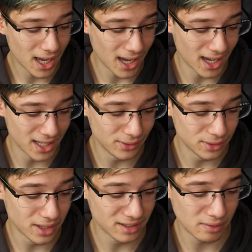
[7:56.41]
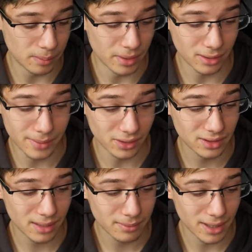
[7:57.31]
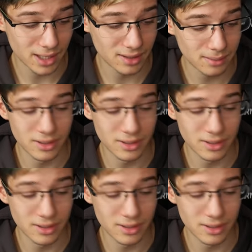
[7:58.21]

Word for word: Uh, if you guys have a better mounting mechanism,